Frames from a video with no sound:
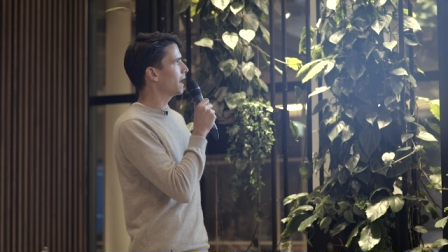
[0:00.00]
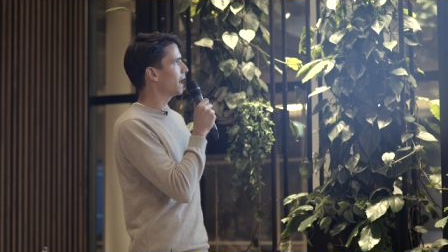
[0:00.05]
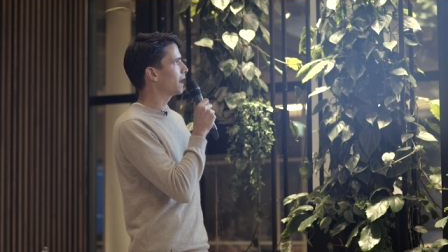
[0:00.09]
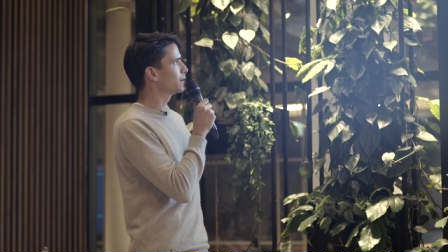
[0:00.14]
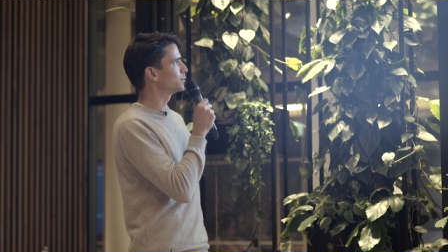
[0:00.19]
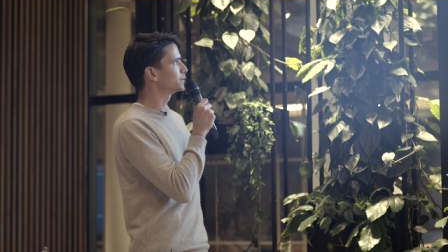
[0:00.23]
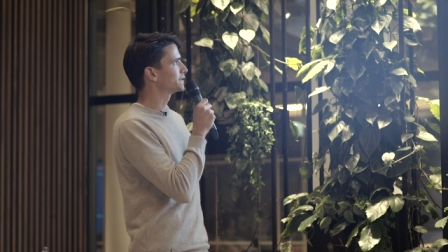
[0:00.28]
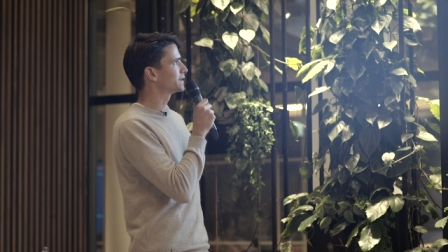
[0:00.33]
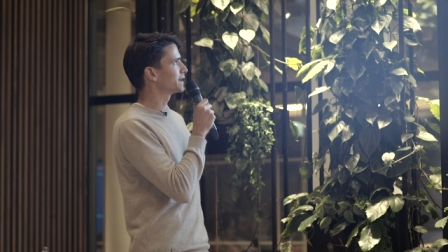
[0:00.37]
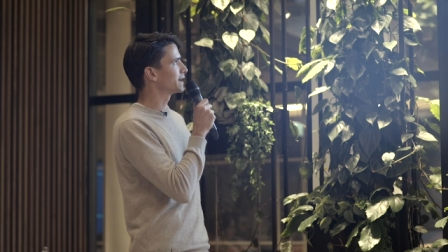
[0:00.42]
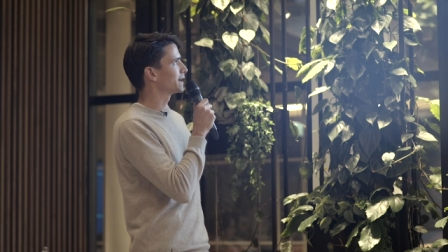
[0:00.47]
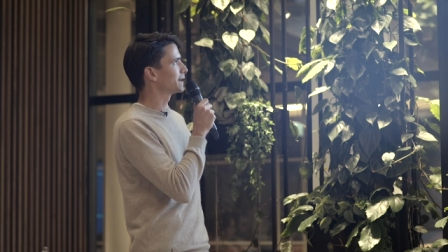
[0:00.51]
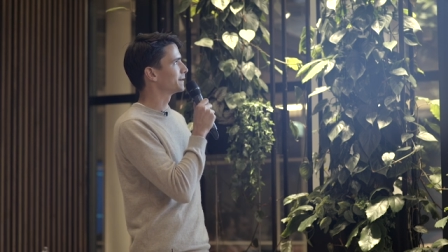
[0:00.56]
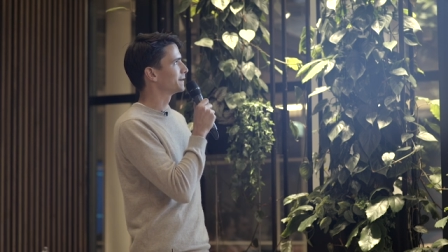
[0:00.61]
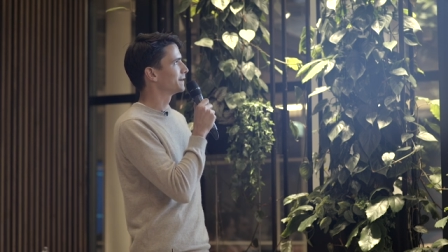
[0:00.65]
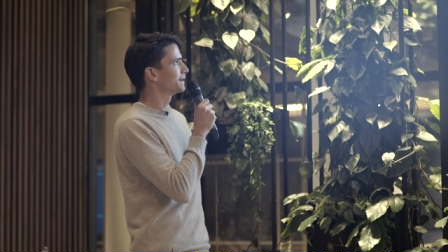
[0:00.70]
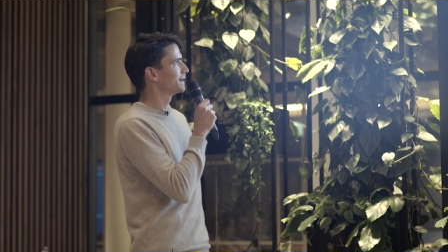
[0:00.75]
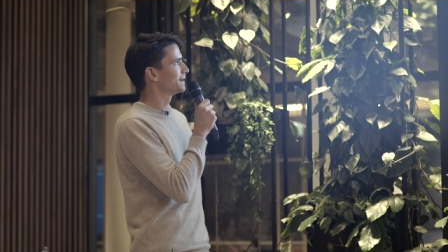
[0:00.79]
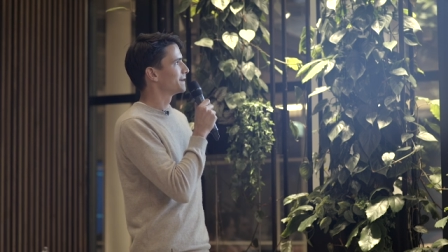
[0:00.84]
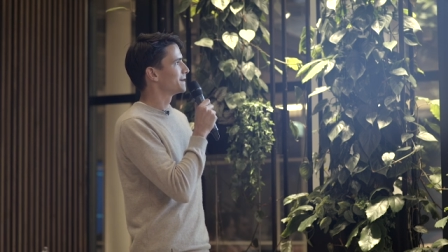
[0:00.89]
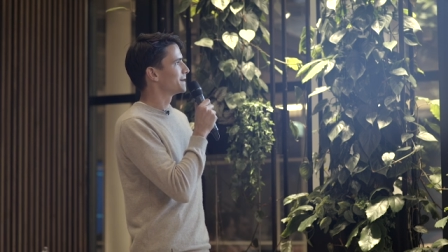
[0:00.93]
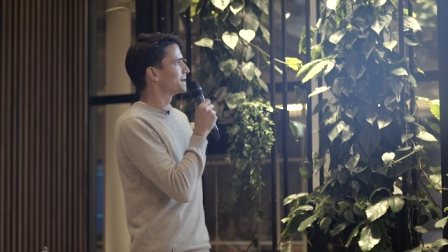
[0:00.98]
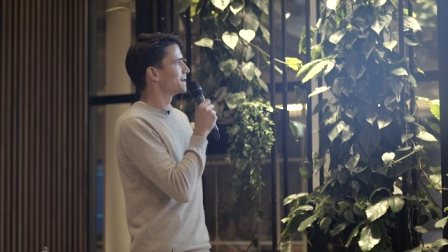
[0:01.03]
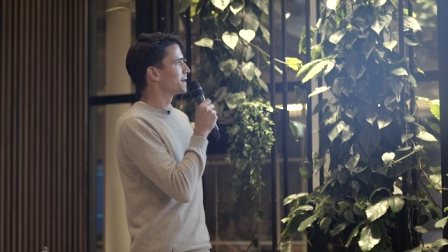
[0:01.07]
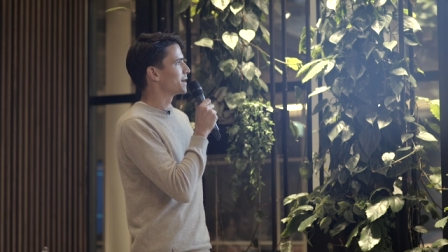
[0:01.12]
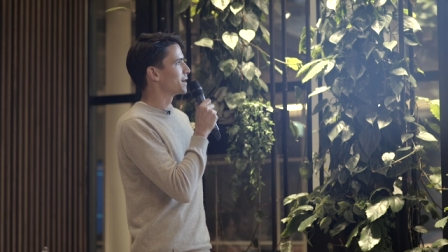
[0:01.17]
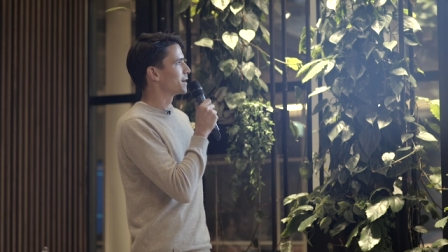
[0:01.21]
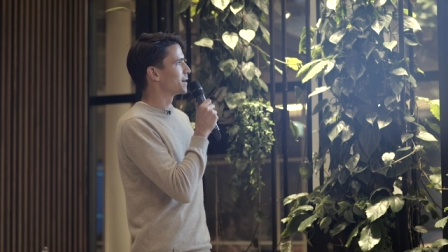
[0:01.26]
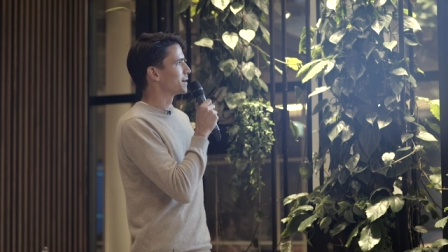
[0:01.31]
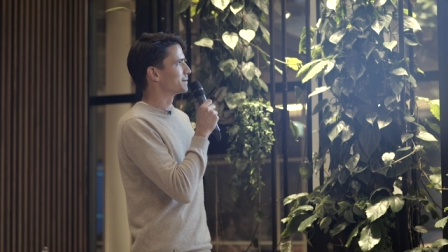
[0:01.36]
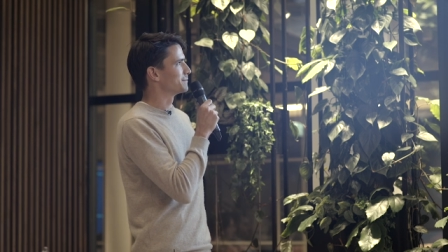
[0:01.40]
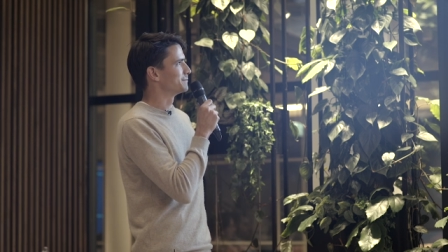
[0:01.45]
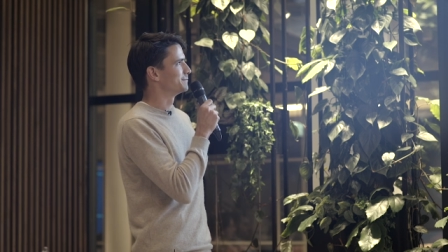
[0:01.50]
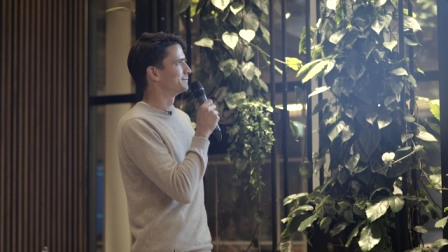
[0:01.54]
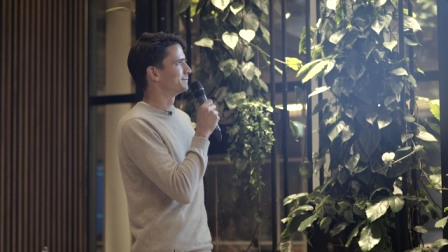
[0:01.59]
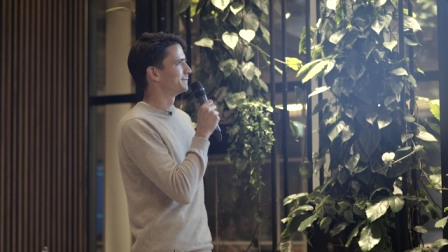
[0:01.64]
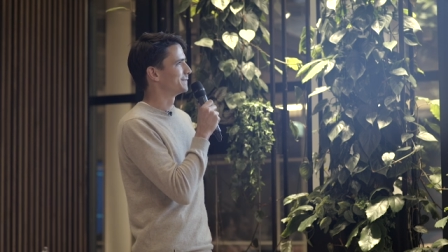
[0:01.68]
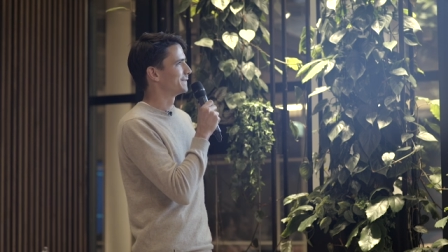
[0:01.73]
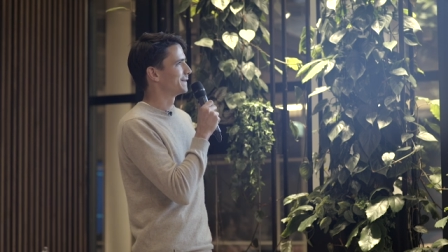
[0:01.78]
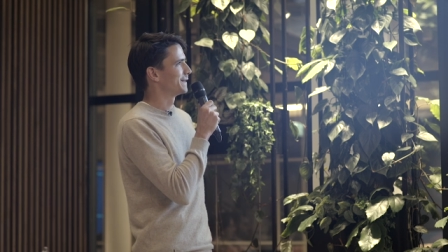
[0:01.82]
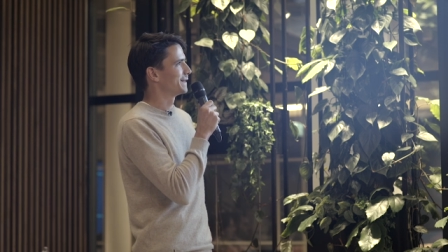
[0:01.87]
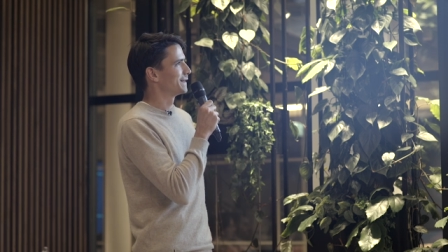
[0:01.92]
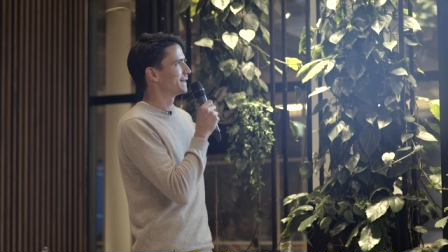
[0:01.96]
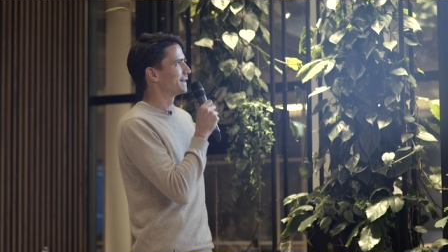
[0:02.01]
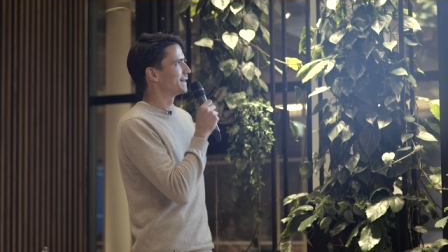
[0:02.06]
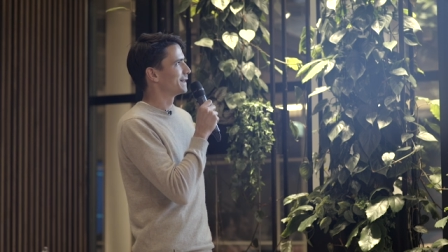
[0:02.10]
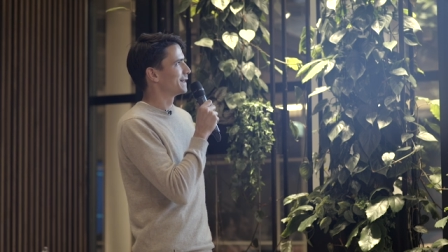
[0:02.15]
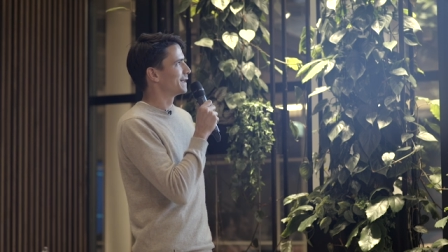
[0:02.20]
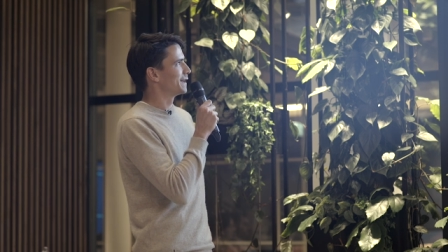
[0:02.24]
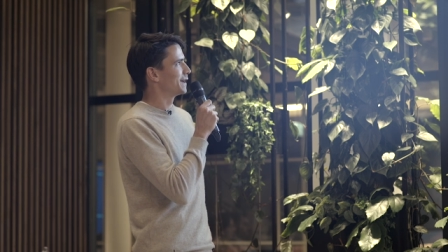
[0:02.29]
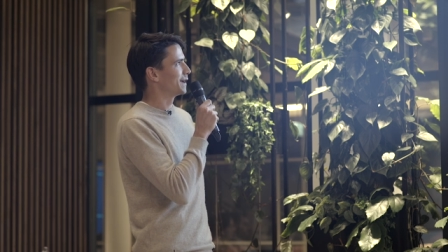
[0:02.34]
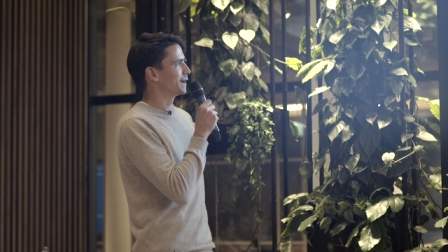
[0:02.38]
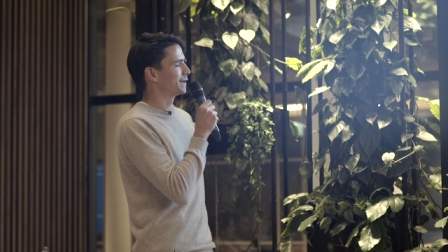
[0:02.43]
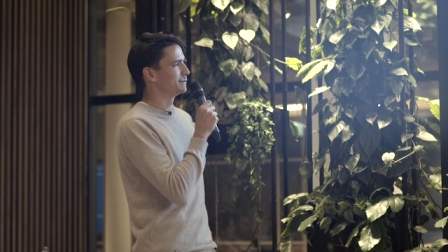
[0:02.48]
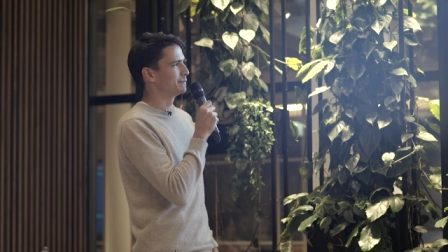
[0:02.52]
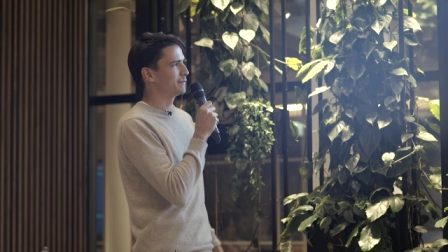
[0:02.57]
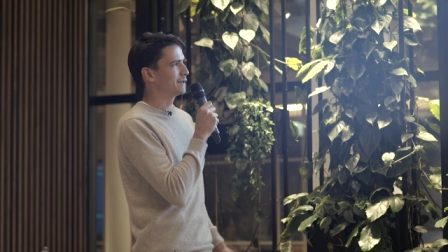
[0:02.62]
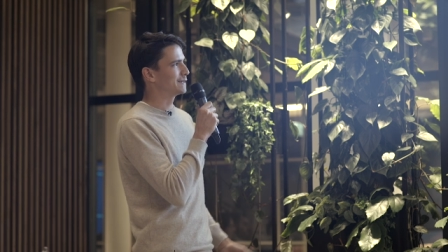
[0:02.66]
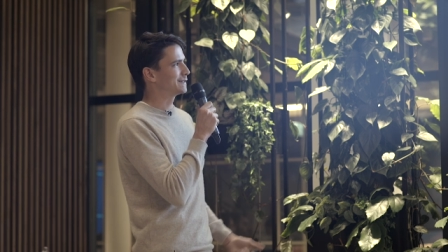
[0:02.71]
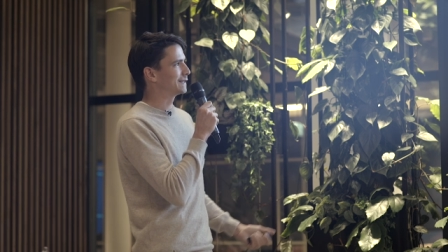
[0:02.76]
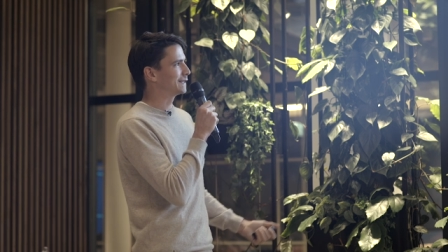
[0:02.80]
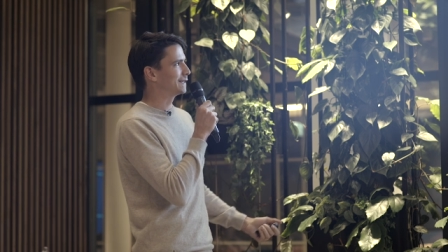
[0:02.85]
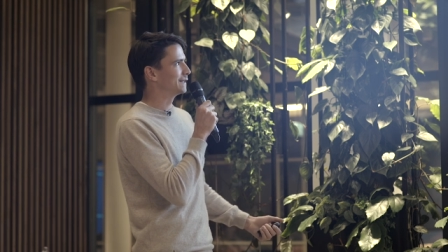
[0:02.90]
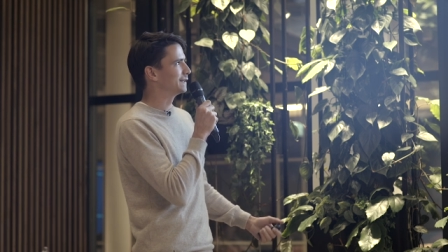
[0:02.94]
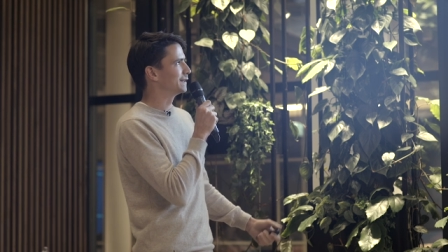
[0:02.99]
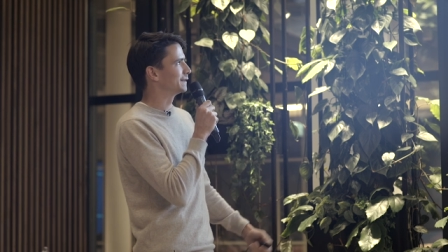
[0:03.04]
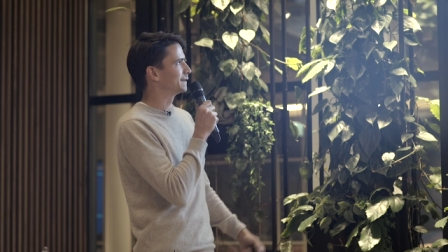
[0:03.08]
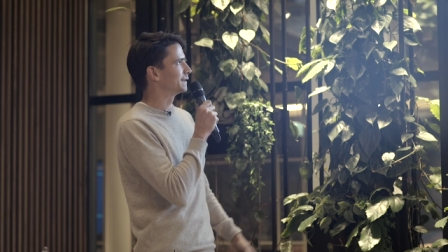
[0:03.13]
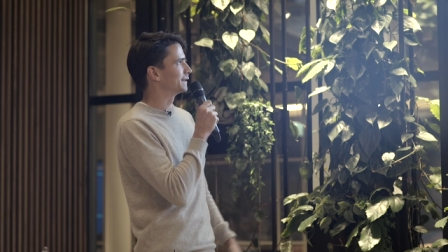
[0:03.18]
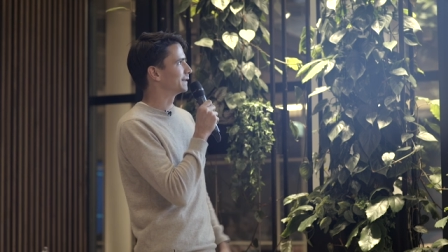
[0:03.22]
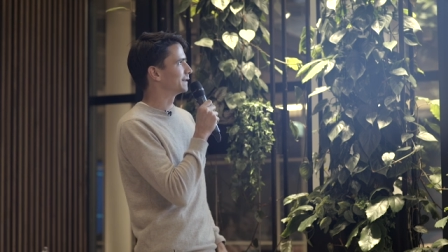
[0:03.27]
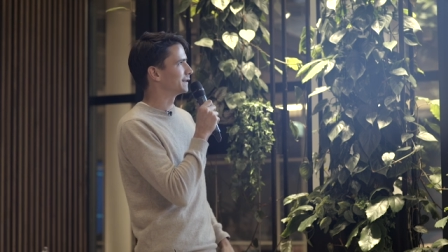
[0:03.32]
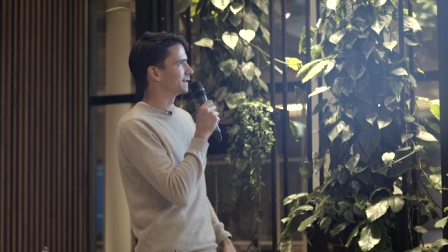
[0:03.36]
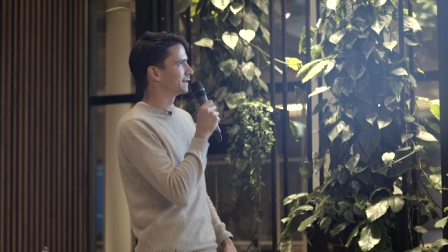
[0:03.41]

I would say, um, Uh, basically, they, they,